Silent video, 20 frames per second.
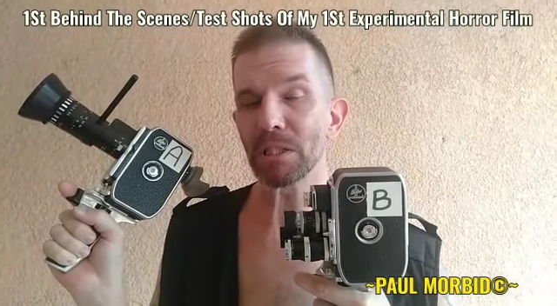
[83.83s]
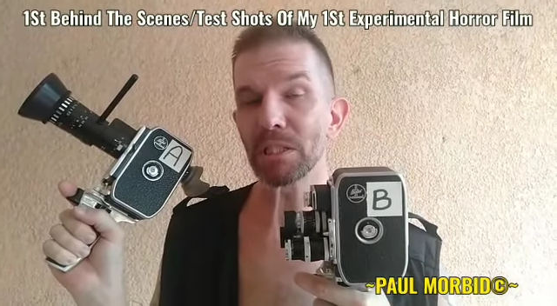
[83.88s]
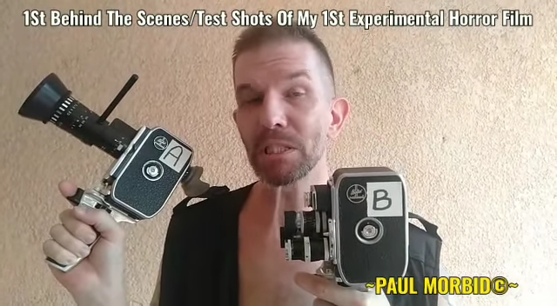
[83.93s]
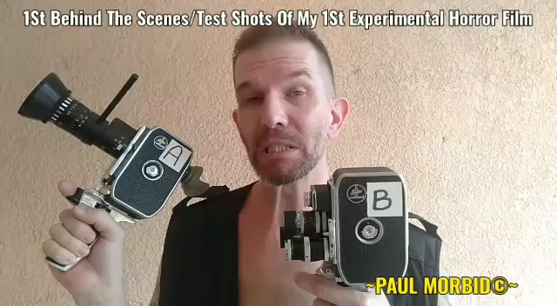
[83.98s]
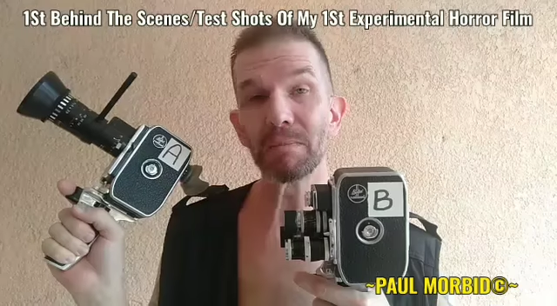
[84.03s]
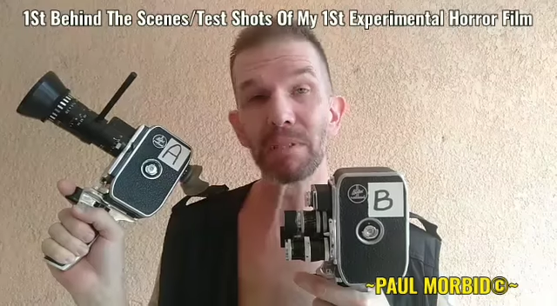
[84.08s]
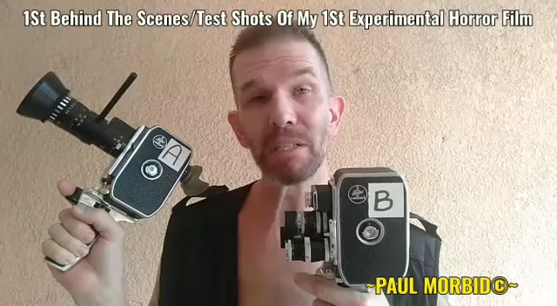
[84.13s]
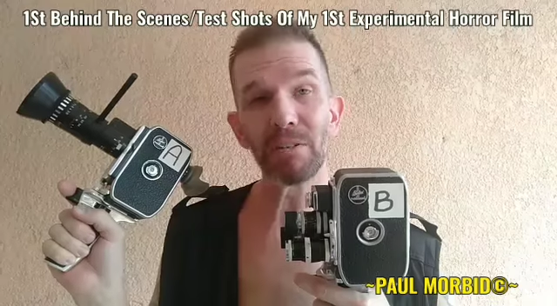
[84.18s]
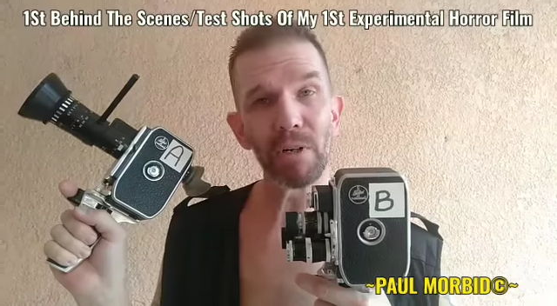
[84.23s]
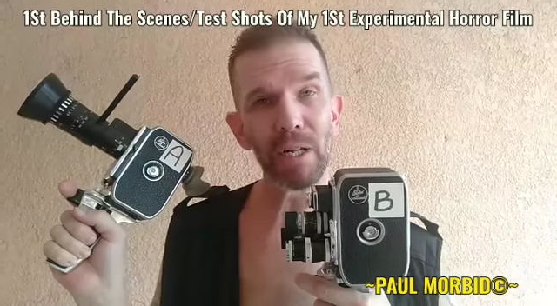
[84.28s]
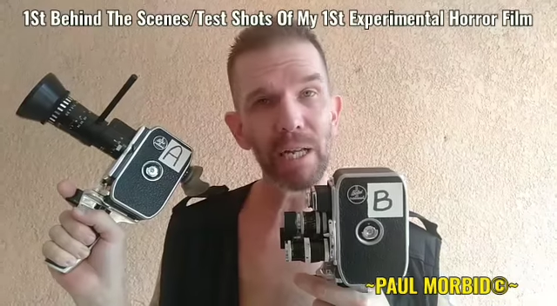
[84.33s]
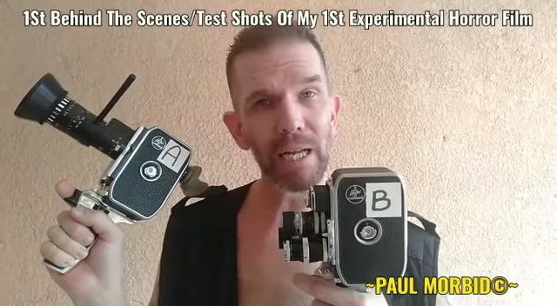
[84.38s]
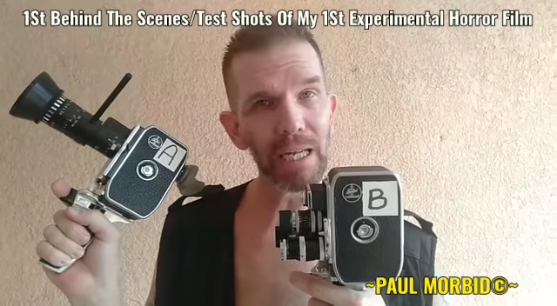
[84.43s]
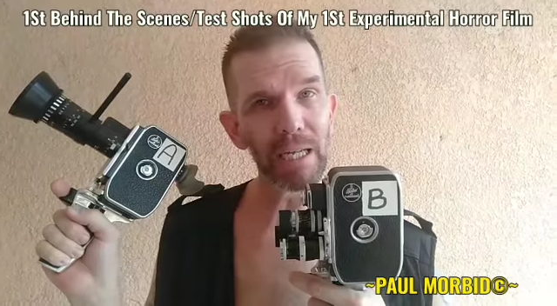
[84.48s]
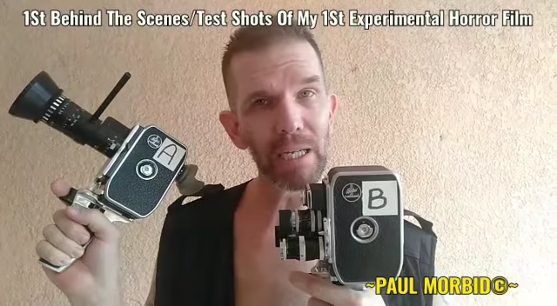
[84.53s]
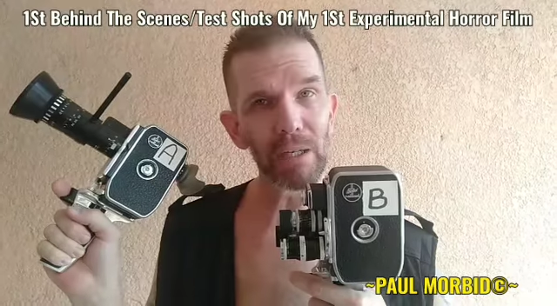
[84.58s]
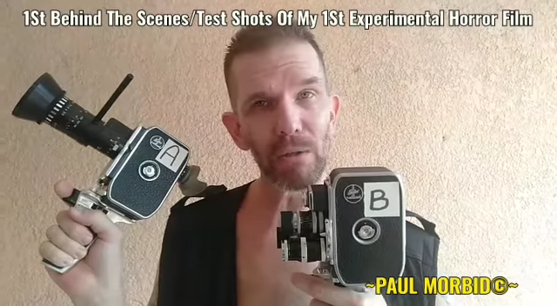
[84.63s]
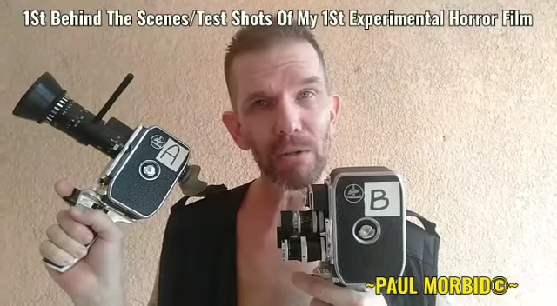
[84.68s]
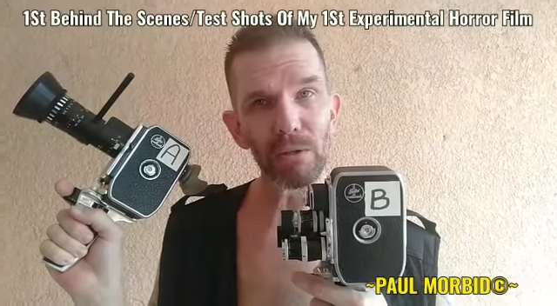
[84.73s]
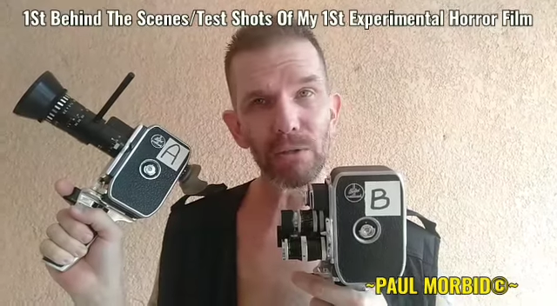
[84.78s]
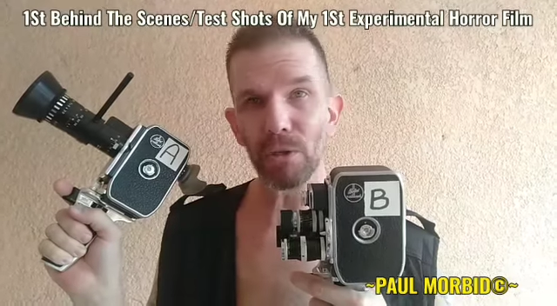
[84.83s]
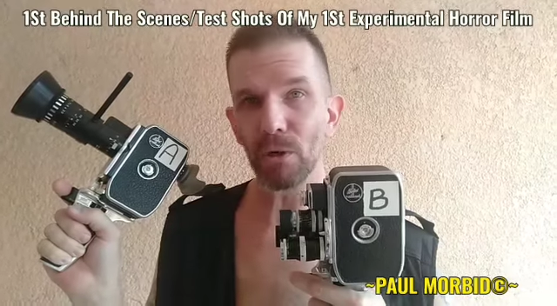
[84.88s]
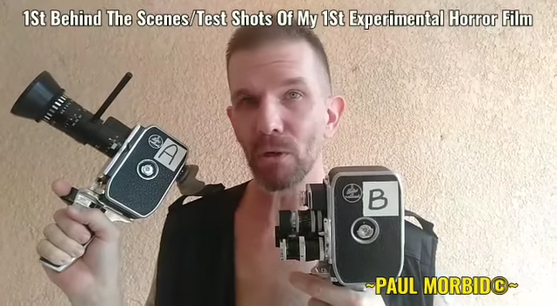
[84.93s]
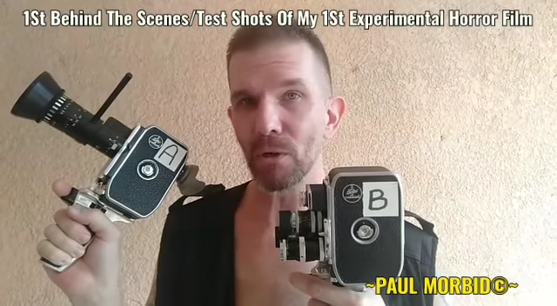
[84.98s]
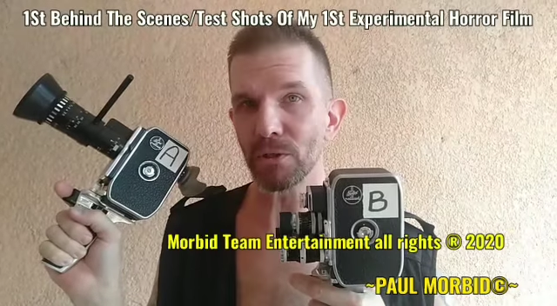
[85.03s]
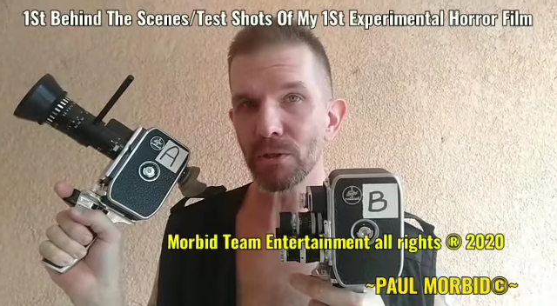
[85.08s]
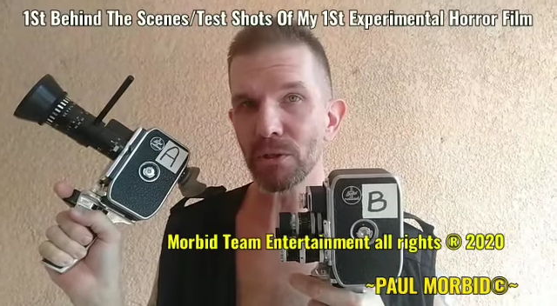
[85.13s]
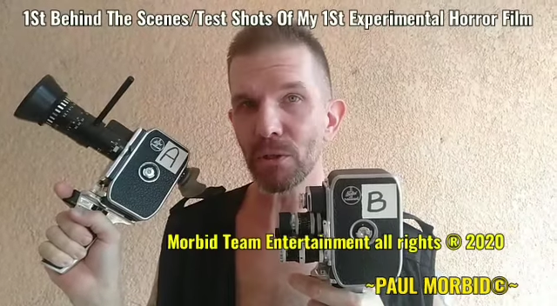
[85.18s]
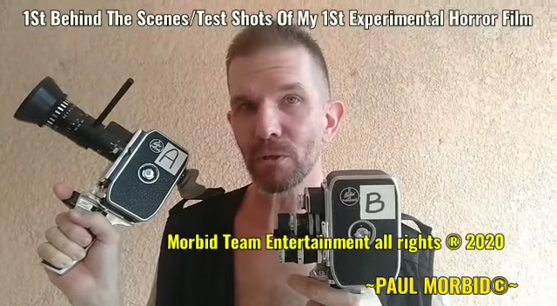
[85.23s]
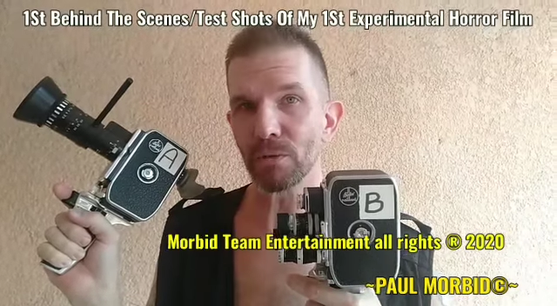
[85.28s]
some different angles
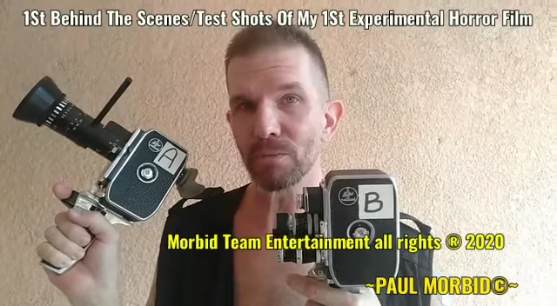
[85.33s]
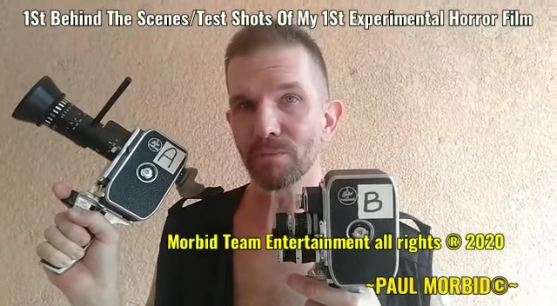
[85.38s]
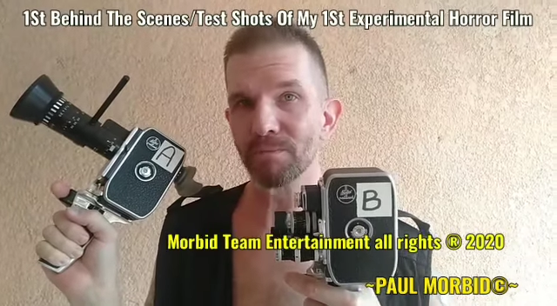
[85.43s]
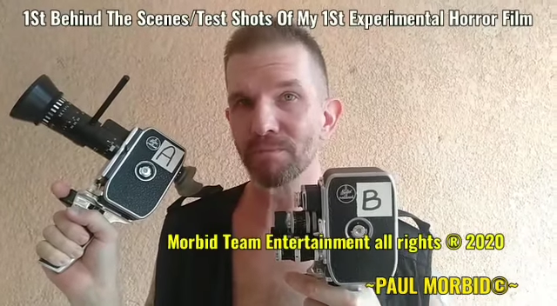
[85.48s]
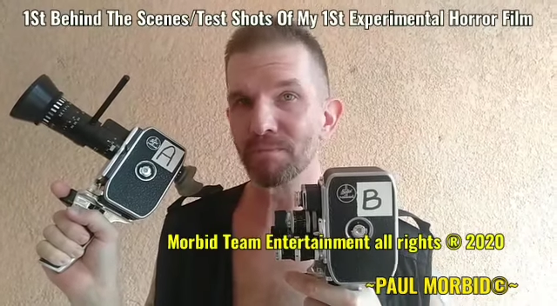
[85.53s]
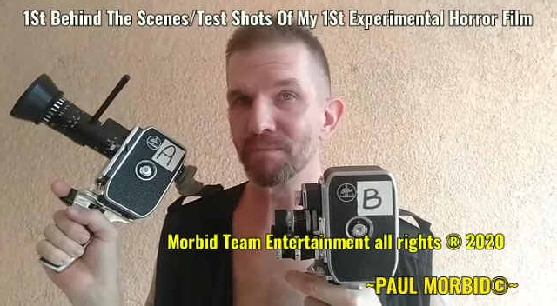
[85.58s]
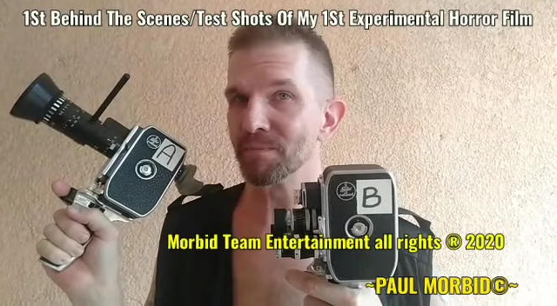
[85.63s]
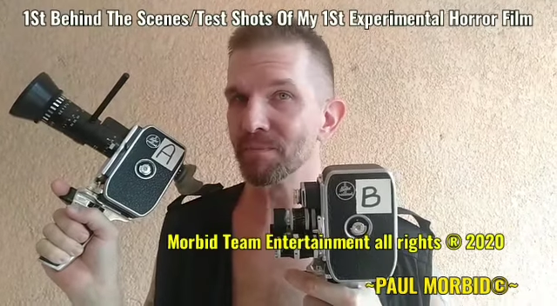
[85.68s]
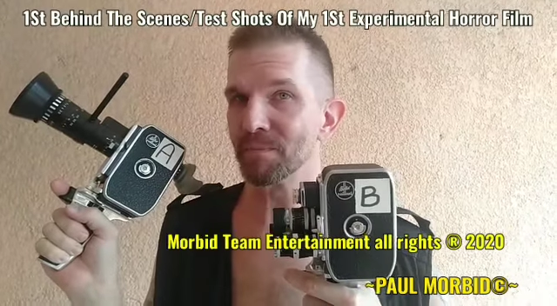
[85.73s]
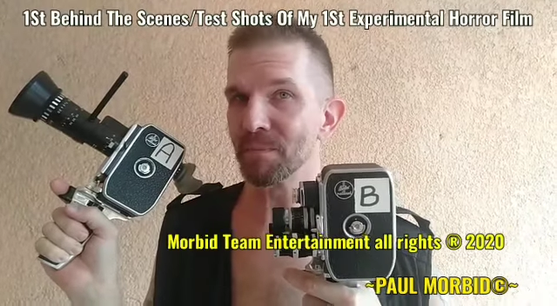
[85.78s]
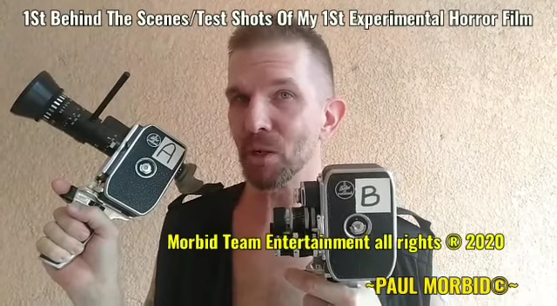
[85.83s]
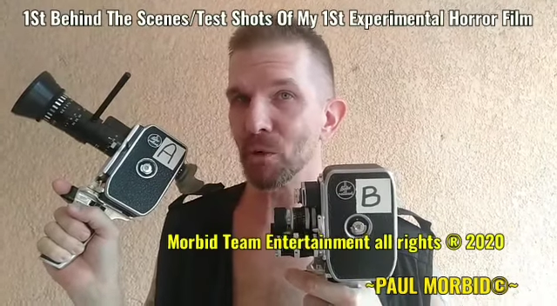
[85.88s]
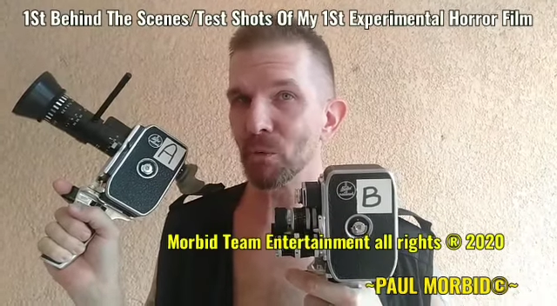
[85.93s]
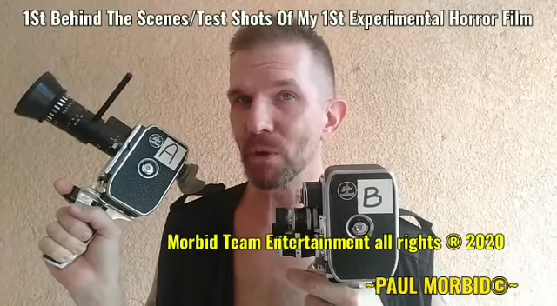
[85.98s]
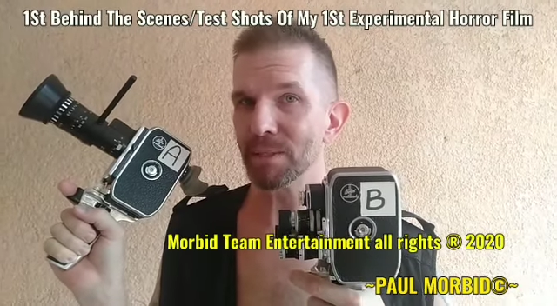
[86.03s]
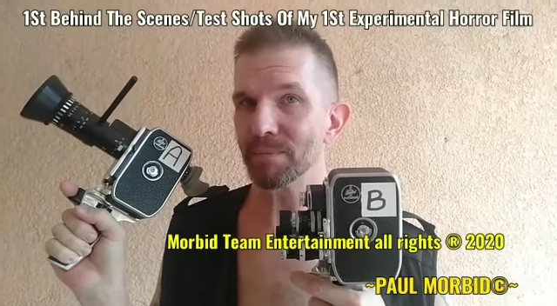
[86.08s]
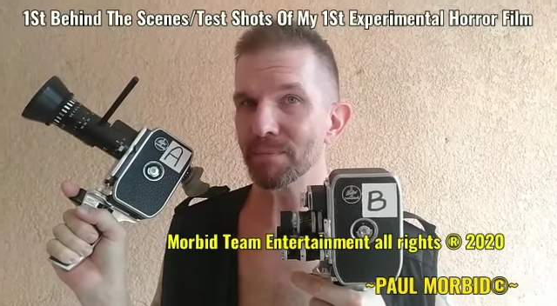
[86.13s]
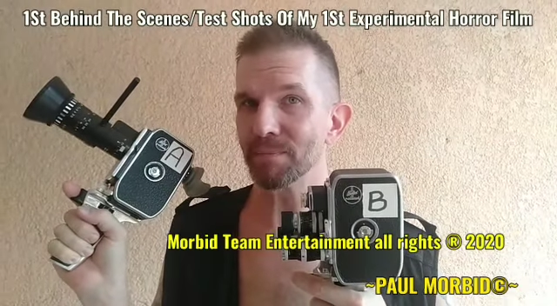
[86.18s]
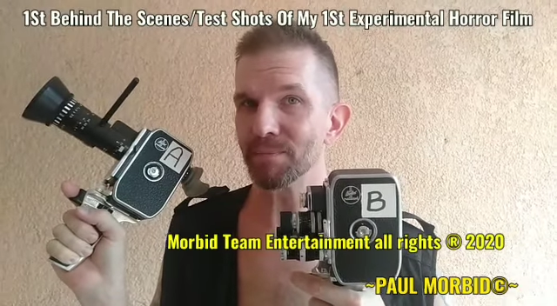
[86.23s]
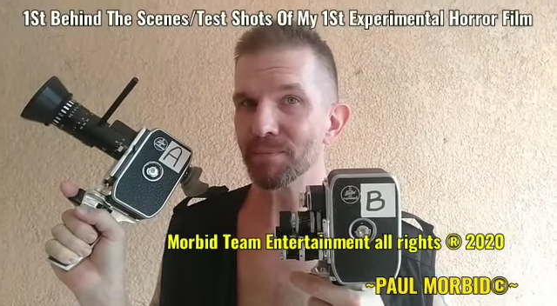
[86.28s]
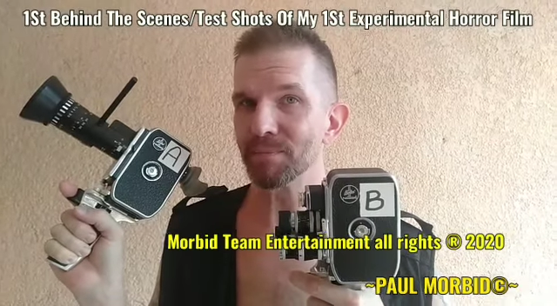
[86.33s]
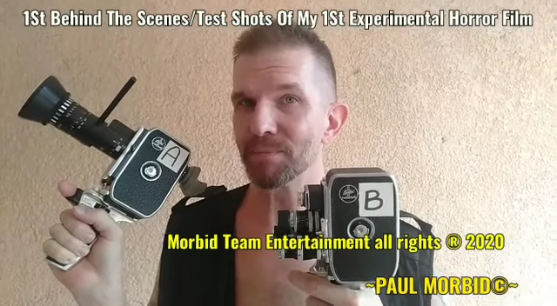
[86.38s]
also. Alright?